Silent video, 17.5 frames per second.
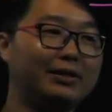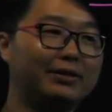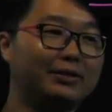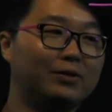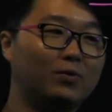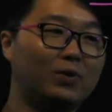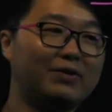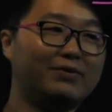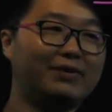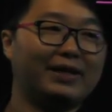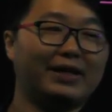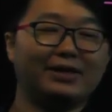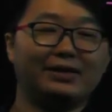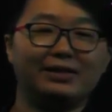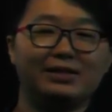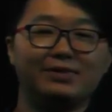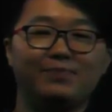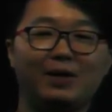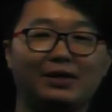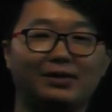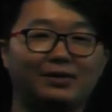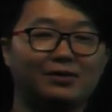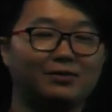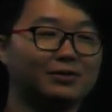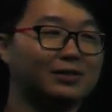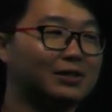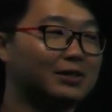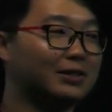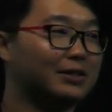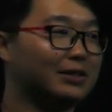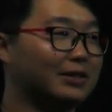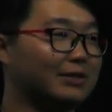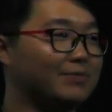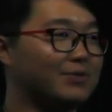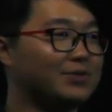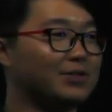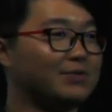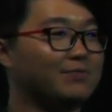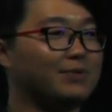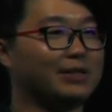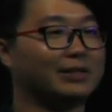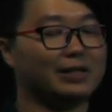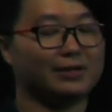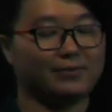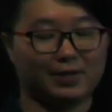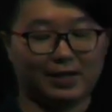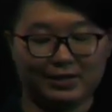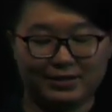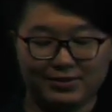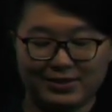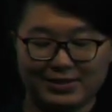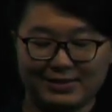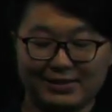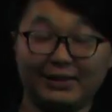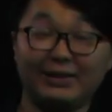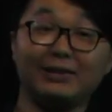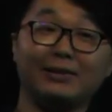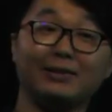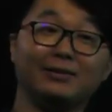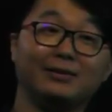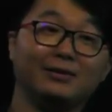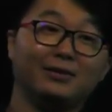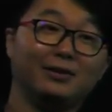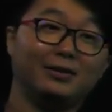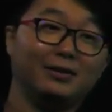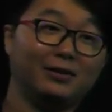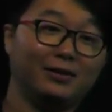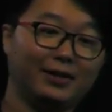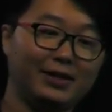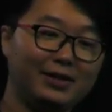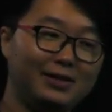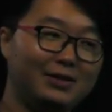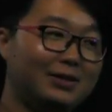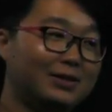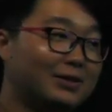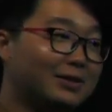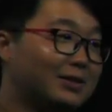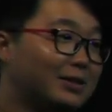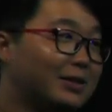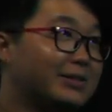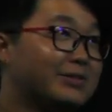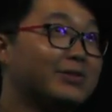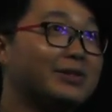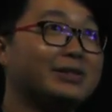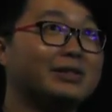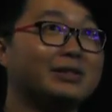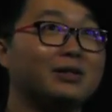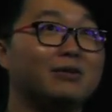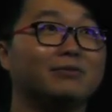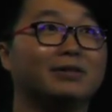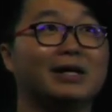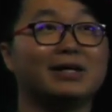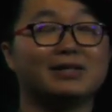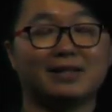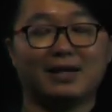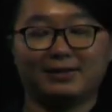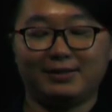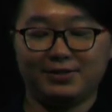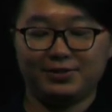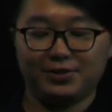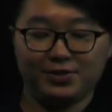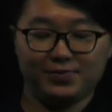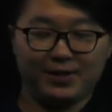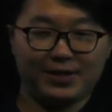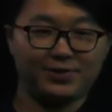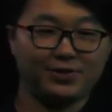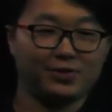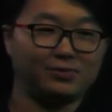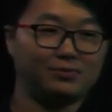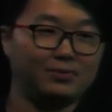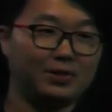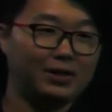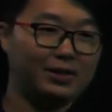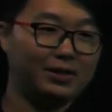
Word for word: the wavelength at this particular emission peak that we are interested in. Okay, so in terms of the excitation spectrum,